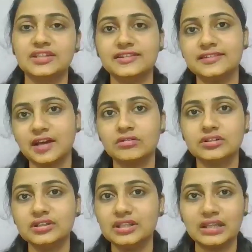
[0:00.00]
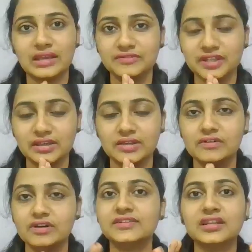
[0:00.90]
This is how the life
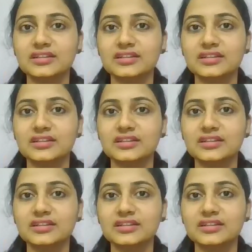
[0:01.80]
cycle works,